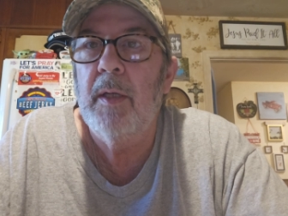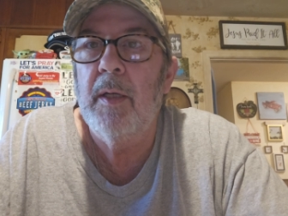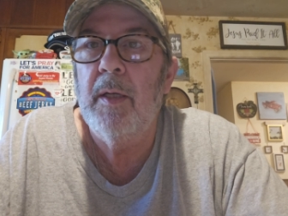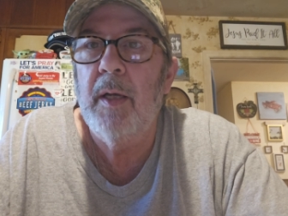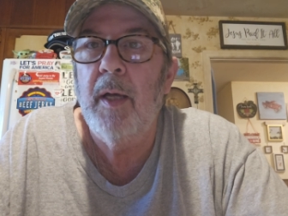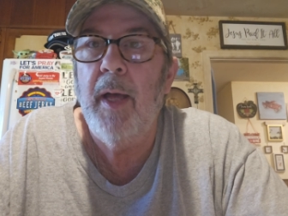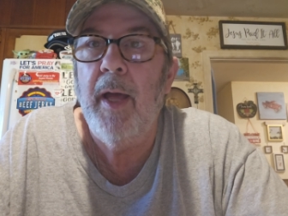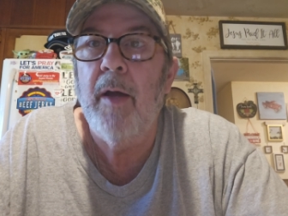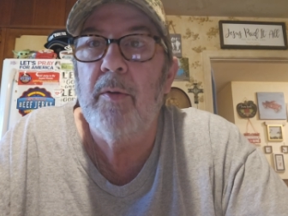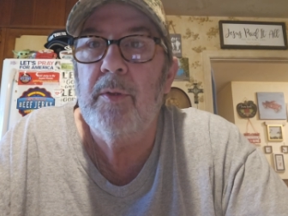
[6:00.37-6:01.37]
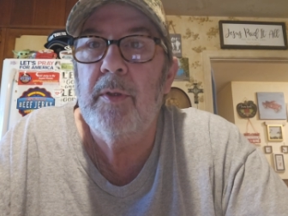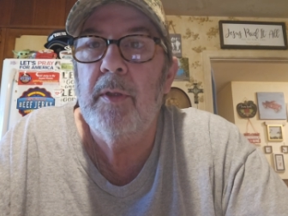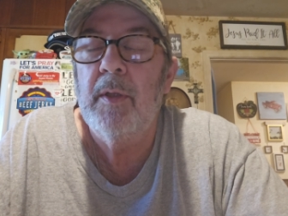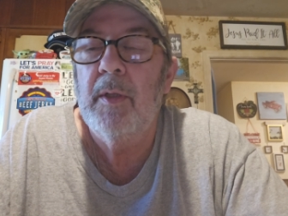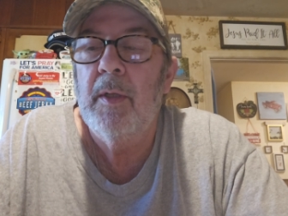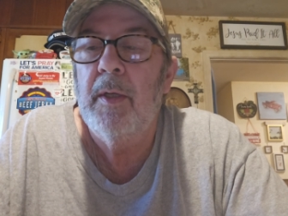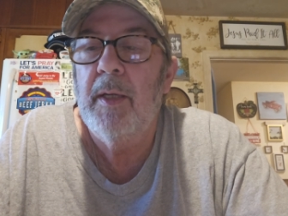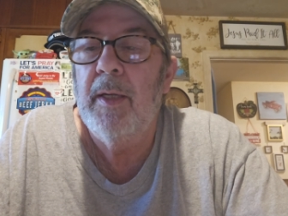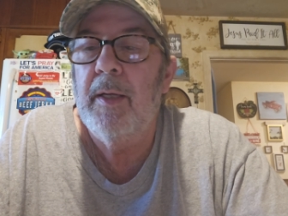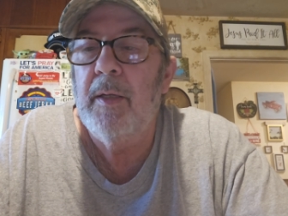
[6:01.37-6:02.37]
uh, a house,
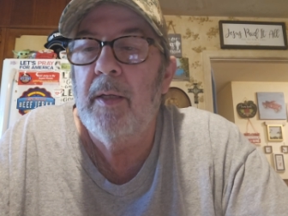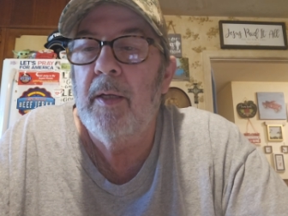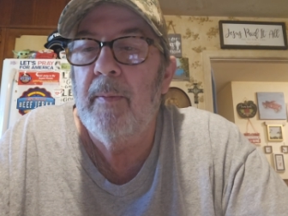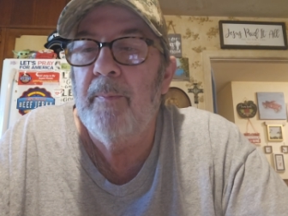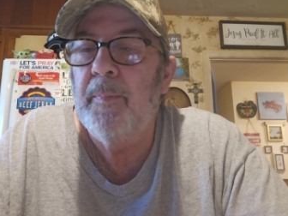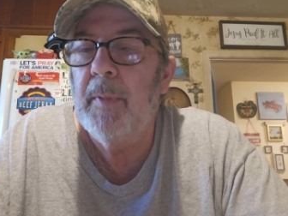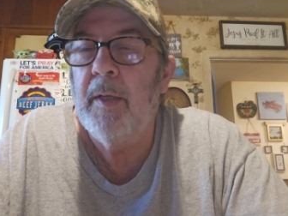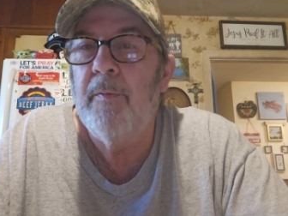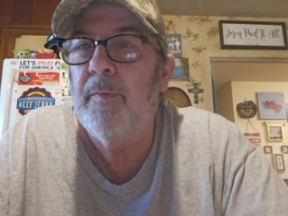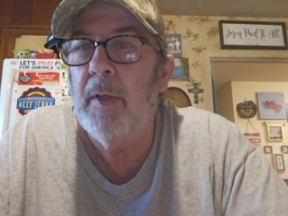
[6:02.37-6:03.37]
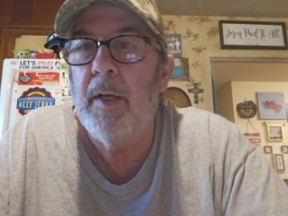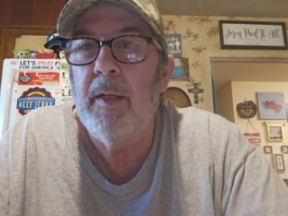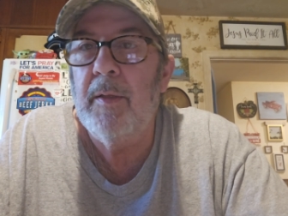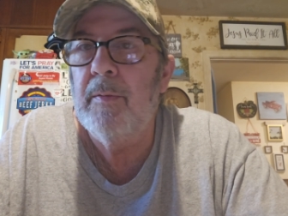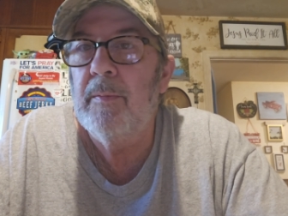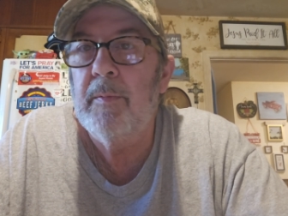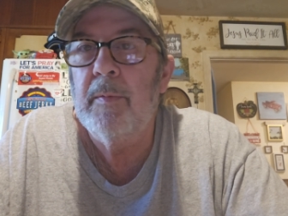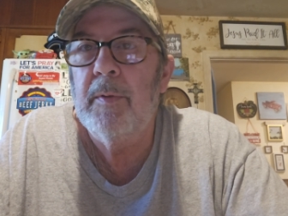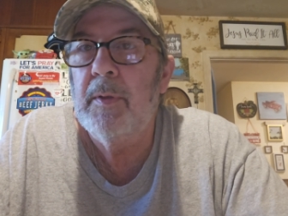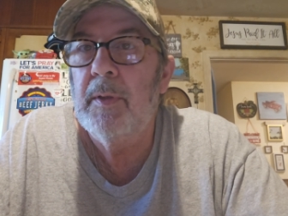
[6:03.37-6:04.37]
and um, it flooded.
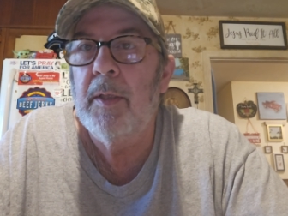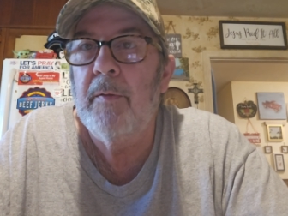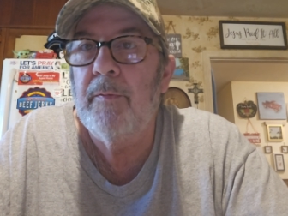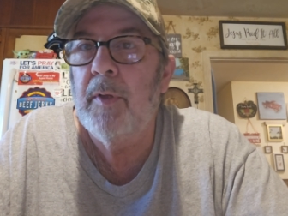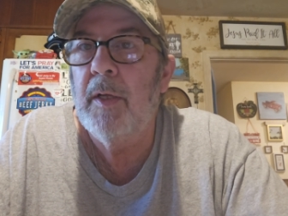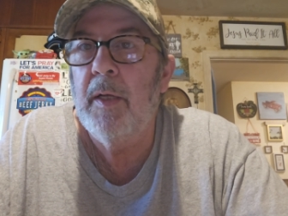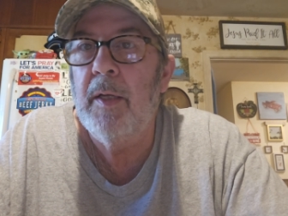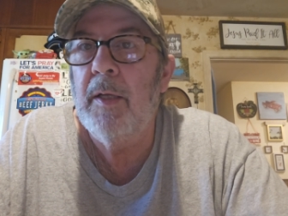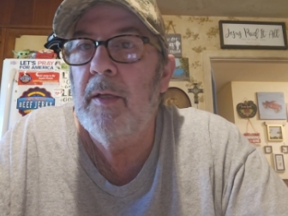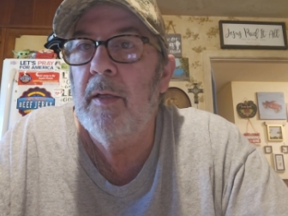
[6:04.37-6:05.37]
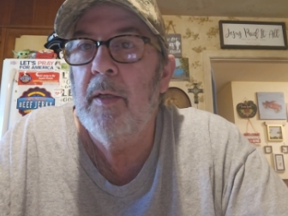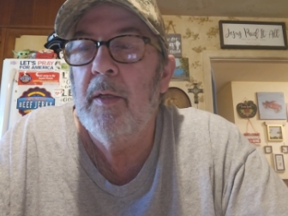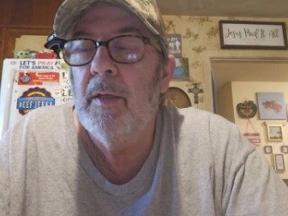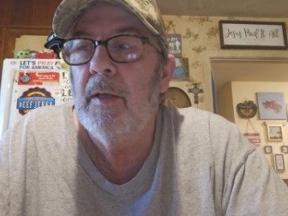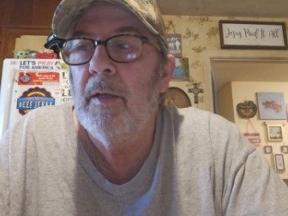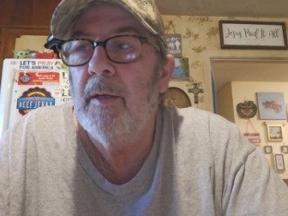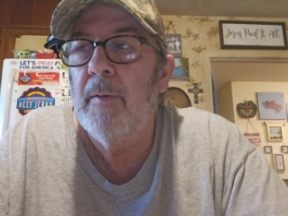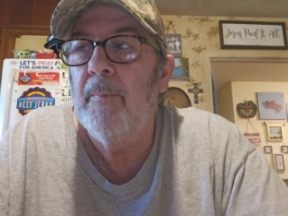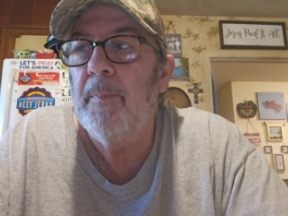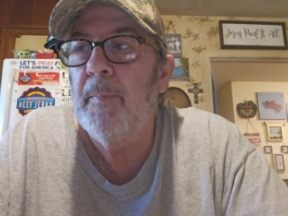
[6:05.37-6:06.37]
It flooded.
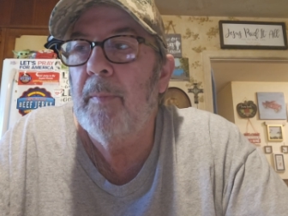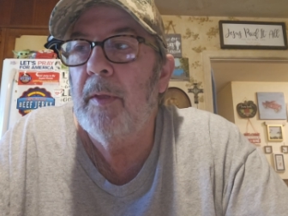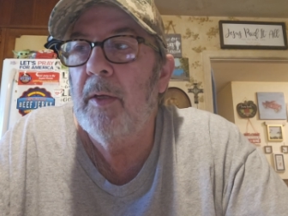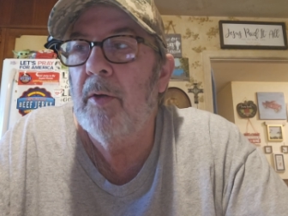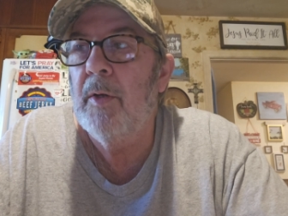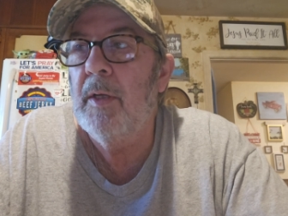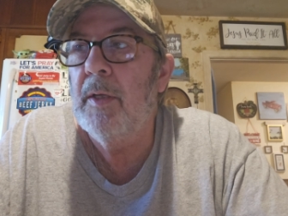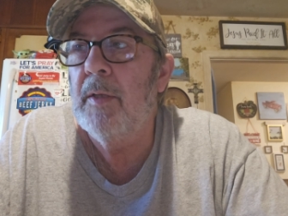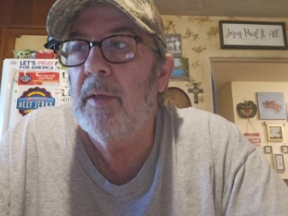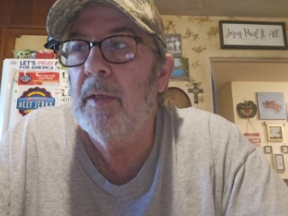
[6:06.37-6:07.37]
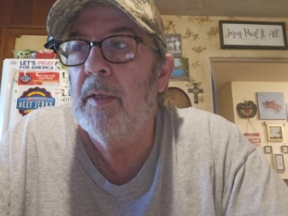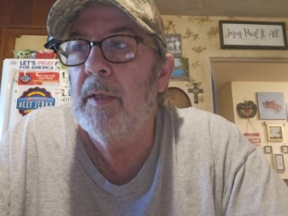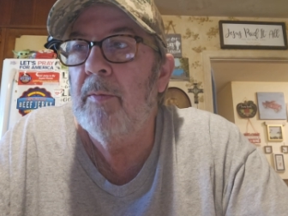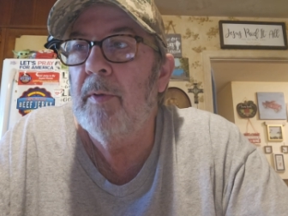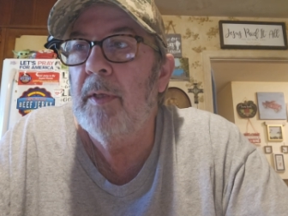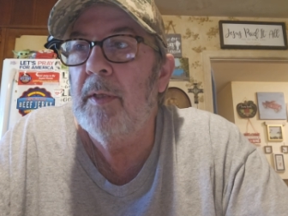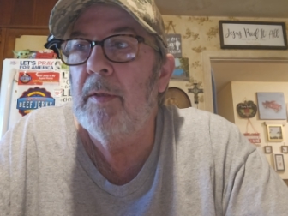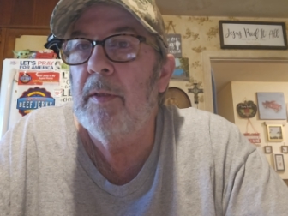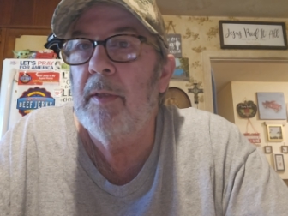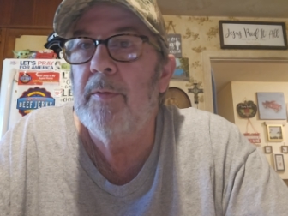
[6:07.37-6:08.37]
Um, area that he
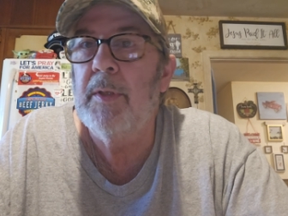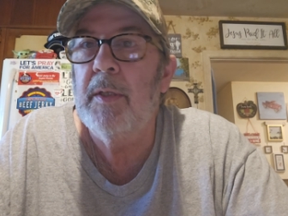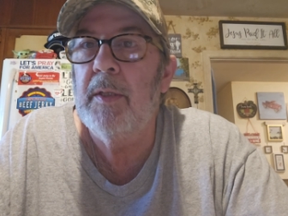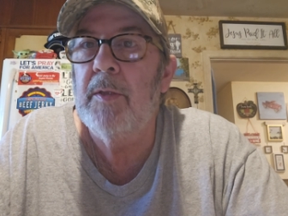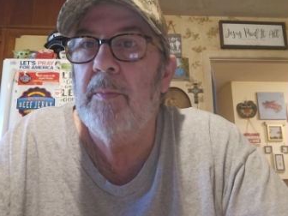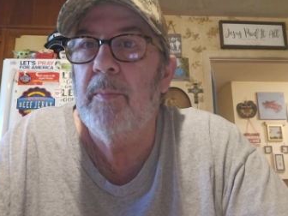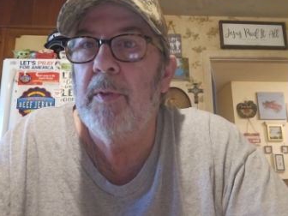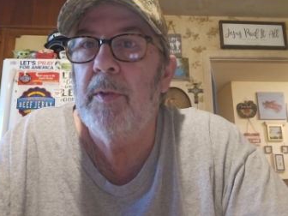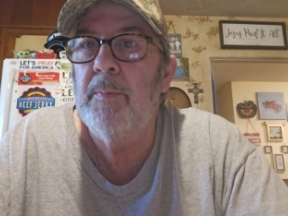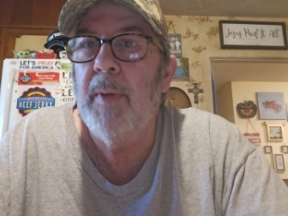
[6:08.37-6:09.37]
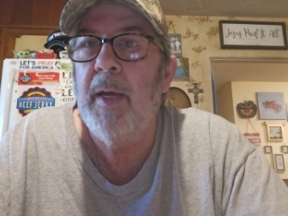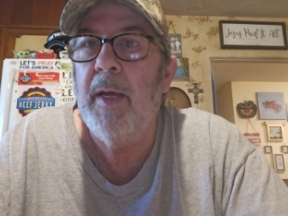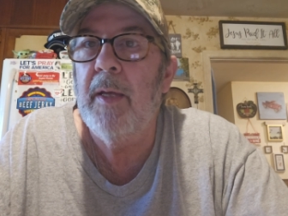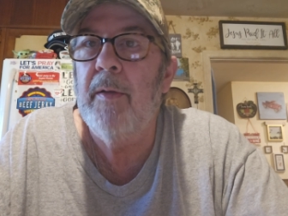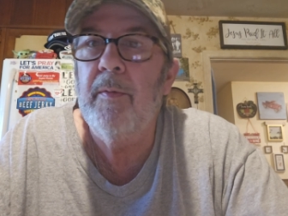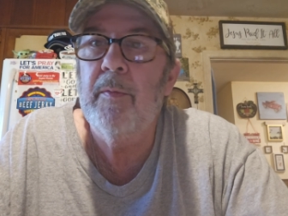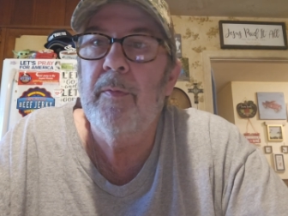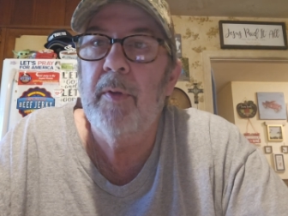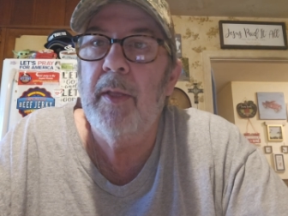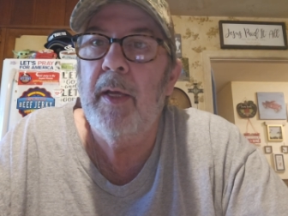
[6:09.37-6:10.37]
he lives in is is bad
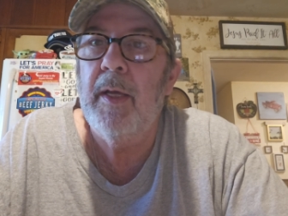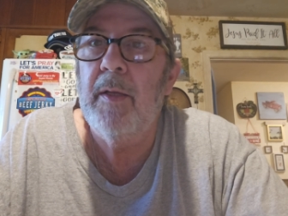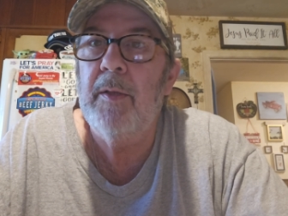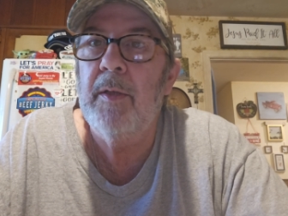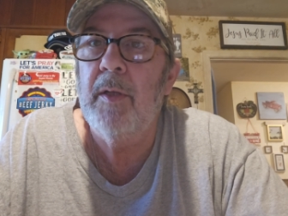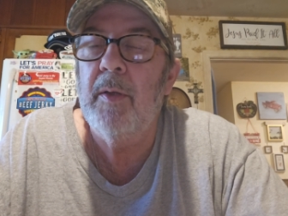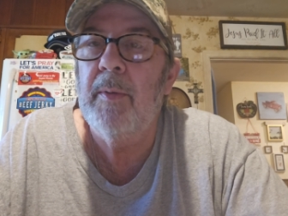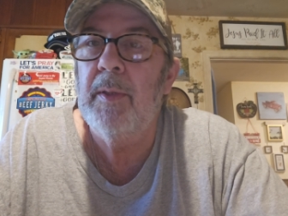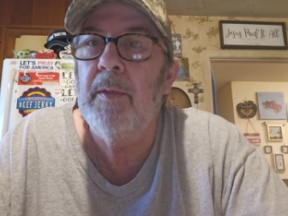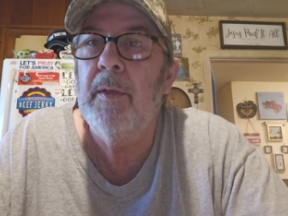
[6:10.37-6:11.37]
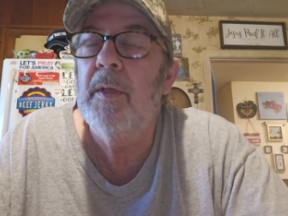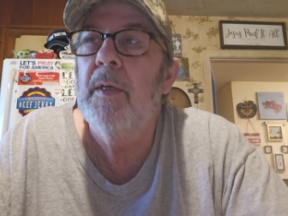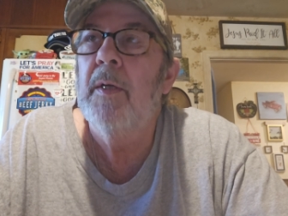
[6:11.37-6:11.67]
for that. You know, I mean,